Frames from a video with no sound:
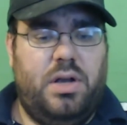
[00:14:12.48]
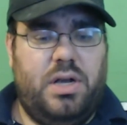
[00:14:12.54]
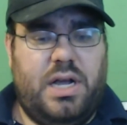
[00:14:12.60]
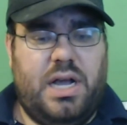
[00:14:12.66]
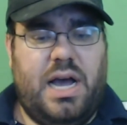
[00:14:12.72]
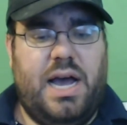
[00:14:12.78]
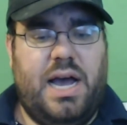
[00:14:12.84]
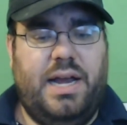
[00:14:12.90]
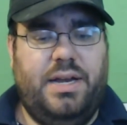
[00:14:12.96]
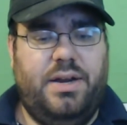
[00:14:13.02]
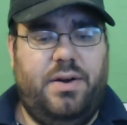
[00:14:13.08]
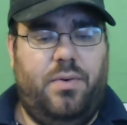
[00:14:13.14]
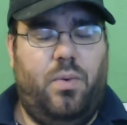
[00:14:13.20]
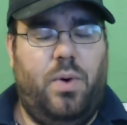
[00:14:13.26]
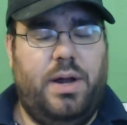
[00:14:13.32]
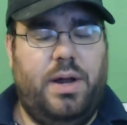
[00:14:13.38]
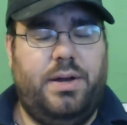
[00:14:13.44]

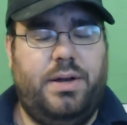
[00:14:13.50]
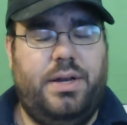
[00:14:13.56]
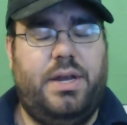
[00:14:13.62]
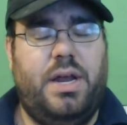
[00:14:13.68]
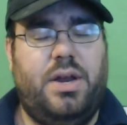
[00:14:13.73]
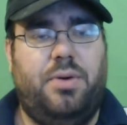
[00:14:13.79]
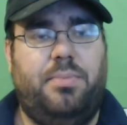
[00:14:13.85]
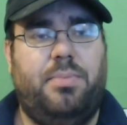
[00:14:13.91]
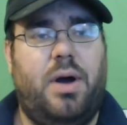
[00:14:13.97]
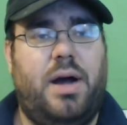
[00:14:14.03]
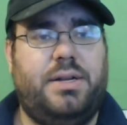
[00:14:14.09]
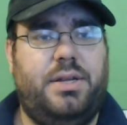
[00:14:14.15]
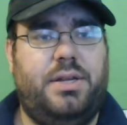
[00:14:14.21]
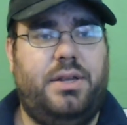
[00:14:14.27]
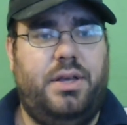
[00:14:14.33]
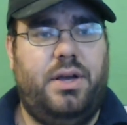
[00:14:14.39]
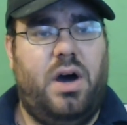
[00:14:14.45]
what Nintendo brought
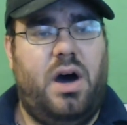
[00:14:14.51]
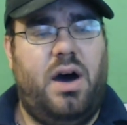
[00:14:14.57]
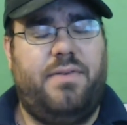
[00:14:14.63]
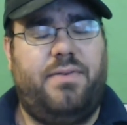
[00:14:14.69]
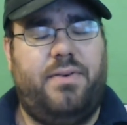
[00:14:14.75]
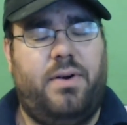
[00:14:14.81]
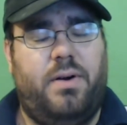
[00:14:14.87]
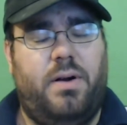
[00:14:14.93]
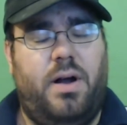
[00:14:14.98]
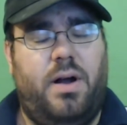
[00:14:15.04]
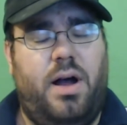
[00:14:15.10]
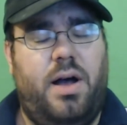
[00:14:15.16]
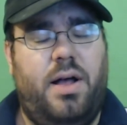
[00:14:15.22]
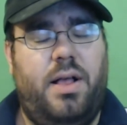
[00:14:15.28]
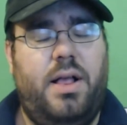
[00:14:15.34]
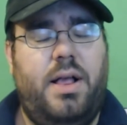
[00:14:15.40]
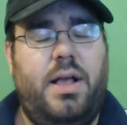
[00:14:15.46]
to the
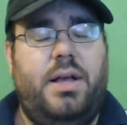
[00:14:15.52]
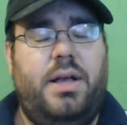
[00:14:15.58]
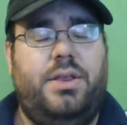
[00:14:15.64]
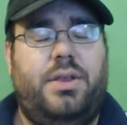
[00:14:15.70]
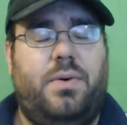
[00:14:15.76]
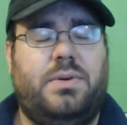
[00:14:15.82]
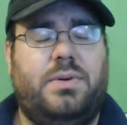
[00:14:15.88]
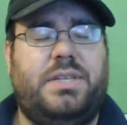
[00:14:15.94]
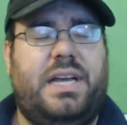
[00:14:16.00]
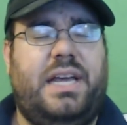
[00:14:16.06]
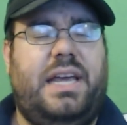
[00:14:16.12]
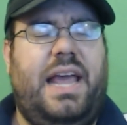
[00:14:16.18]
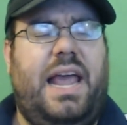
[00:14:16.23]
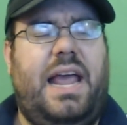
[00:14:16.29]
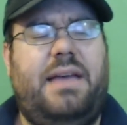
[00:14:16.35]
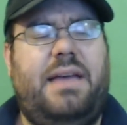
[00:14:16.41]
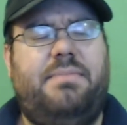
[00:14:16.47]
offer. There was a
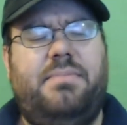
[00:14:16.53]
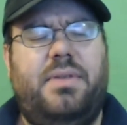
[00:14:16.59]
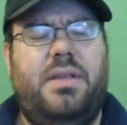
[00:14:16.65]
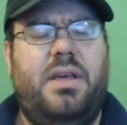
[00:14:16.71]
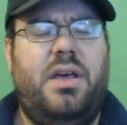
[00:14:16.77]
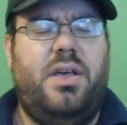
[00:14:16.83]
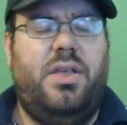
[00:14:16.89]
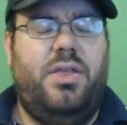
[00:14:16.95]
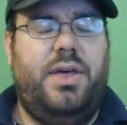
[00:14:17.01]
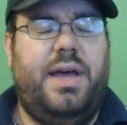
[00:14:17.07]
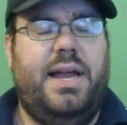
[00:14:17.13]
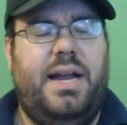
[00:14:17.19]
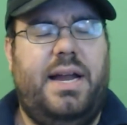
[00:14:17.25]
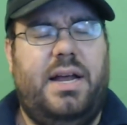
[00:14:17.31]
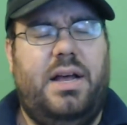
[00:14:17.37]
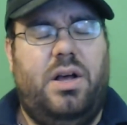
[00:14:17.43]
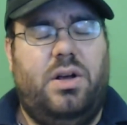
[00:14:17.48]
game
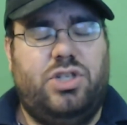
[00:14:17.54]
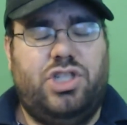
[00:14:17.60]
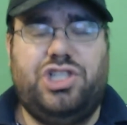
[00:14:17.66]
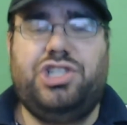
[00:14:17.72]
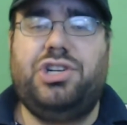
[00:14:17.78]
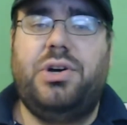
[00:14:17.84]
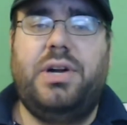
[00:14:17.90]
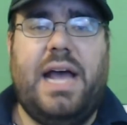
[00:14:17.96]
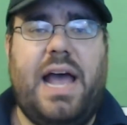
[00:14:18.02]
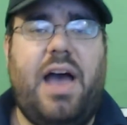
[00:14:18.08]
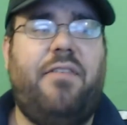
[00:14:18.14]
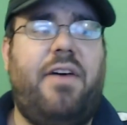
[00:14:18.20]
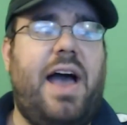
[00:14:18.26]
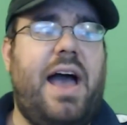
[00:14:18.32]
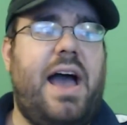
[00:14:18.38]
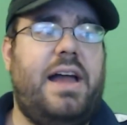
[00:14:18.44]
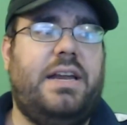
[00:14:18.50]
that should have
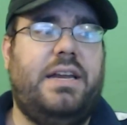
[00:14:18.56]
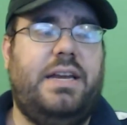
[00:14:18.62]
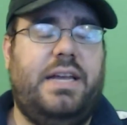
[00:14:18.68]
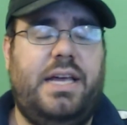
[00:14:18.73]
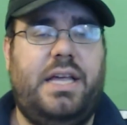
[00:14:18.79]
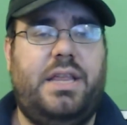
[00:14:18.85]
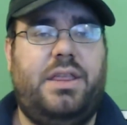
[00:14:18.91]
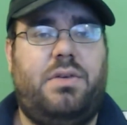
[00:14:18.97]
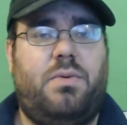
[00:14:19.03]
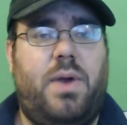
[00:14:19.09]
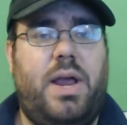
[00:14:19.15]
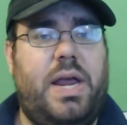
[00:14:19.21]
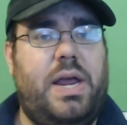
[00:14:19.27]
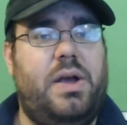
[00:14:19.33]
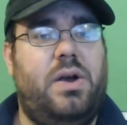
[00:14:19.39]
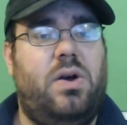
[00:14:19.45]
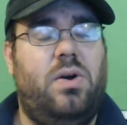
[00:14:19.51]
had an
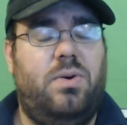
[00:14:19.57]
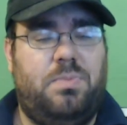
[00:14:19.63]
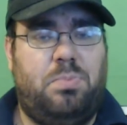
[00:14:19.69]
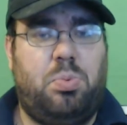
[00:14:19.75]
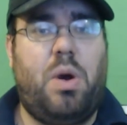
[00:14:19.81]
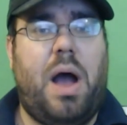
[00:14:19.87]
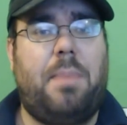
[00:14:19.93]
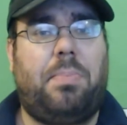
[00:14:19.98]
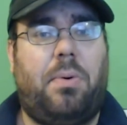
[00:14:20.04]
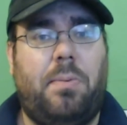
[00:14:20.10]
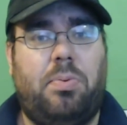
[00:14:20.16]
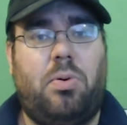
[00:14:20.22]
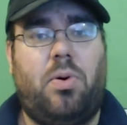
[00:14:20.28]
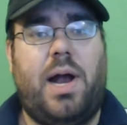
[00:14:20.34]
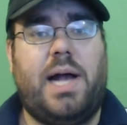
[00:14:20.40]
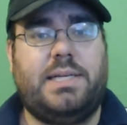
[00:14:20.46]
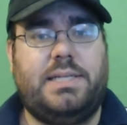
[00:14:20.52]
E3 proper
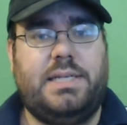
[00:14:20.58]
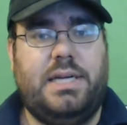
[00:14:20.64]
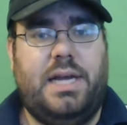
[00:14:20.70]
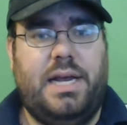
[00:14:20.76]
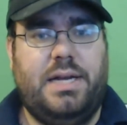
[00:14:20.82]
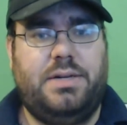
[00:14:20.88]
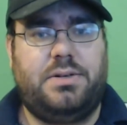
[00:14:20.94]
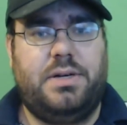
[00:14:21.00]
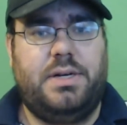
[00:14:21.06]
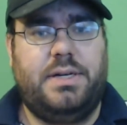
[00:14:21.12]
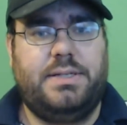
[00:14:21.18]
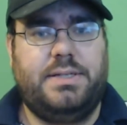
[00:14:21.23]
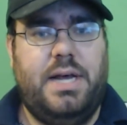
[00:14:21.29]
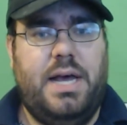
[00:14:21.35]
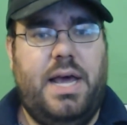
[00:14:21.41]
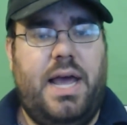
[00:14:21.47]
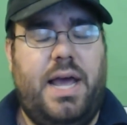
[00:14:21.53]
press
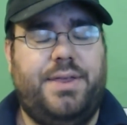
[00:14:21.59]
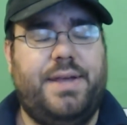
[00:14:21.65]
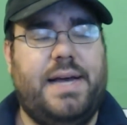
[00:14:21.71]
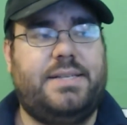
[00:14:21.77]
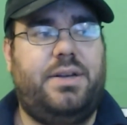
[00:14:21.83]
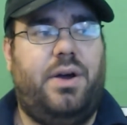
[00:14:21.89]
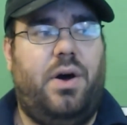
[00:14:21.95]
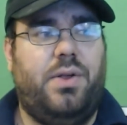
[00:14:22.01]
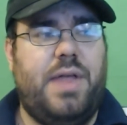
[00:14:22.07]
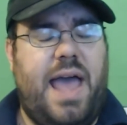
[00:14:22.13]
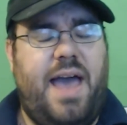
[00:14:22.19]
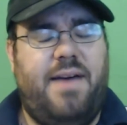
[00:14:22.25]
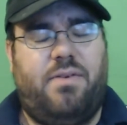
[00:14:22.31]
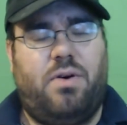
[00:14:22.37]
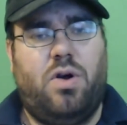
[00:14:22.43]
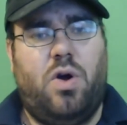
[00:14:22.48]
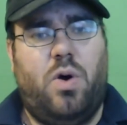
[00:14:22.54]
entrance, and that's called
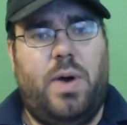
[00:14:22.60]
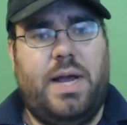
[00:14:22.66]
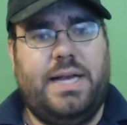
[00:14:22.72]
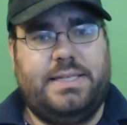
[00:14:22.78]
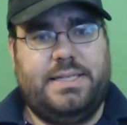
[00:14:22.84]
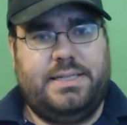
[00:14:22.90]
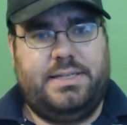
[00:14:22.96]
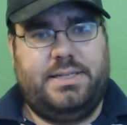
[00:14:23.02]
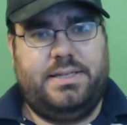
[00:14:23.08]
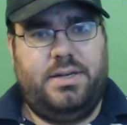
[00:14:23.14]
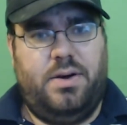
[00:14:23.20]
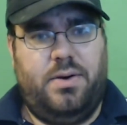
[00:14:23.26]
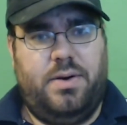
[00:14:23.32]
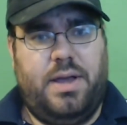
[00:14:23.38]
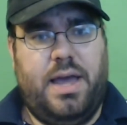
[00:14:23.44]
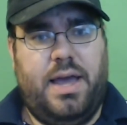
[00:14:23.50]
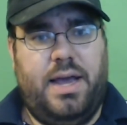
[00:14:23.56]
Ever Oasis.
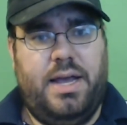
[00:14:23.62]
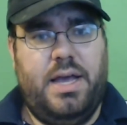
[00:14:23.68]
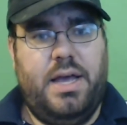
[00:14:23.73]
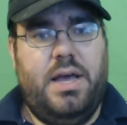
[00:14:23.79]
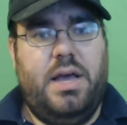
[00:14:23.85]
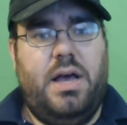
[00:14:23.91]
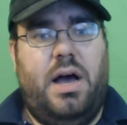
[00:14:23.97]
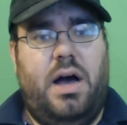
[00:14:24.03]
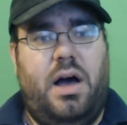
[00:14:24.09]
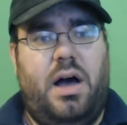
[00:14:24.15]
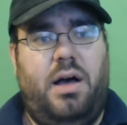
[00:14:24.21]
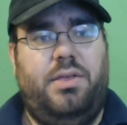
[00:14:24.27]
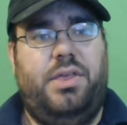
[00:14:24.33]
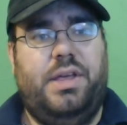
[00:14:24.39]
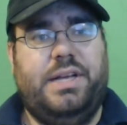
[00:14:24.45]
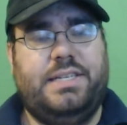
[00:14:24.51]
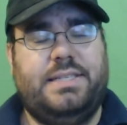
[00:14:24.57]
Okay,
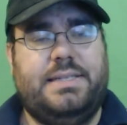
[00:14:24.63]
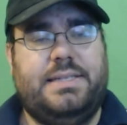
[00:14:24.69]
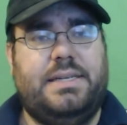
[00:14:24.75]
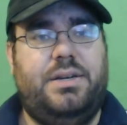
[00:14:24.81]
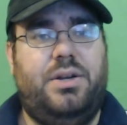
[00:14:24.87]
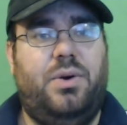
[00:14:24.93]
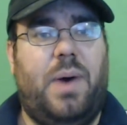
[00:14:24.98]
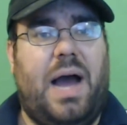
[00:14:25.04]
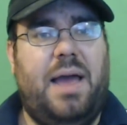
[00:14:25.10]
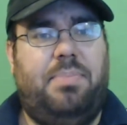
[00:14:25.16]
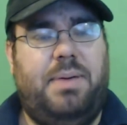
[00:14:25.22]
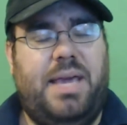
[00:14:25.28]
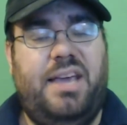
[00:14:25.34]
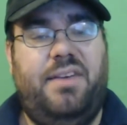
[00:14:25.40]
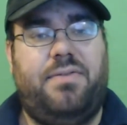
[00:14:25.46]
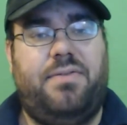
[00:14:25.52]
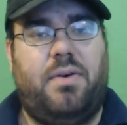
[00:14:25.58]
this is a new
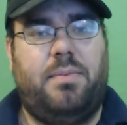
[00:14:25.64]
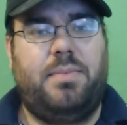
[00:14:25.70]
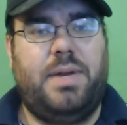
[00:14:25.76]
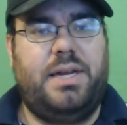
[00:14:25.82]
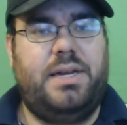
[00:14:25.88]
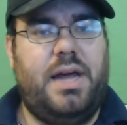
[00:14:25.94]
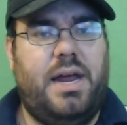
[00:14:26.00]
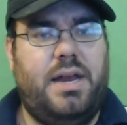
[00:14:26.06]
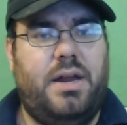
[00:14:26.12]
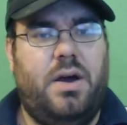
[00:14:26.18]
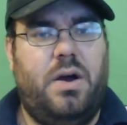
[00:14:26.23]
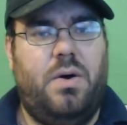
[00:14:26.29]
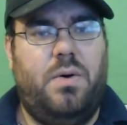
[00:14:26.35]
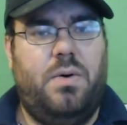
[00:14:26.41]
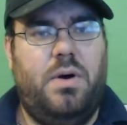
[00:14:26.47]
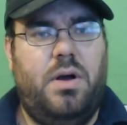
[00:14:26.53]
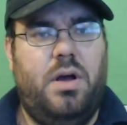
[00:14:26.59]
IP from
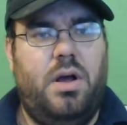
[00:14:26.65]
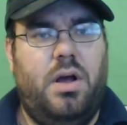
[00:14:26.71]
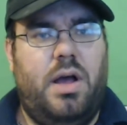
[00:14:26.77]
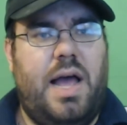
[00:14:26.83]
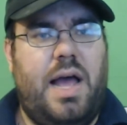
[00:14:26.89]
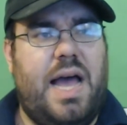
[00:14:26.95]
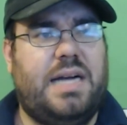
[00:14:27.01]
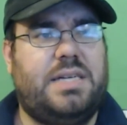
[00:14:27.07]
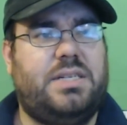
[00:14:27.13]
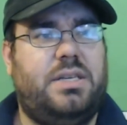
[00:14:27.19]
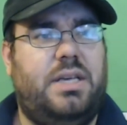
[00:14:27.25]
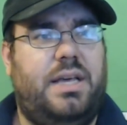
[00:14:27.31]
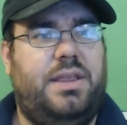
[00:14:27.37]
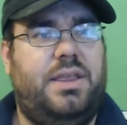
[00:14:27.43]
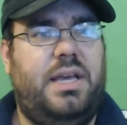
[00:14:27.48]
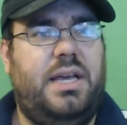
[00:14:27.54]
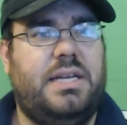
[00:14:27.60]
Nintendo. Actually, I
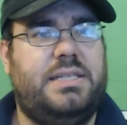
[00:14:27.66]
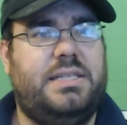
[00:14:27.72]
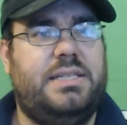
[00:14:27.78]
think